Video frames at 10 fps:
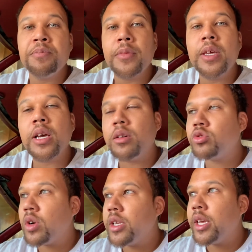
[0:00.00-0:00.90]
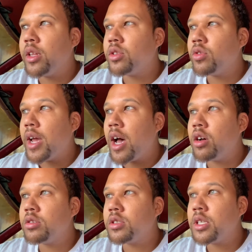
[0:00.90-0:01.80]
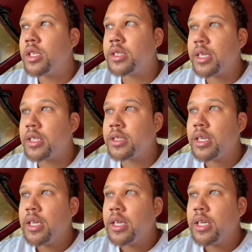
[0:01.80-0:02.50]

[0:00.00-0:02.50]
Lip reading: He comes yelling through the house. He says,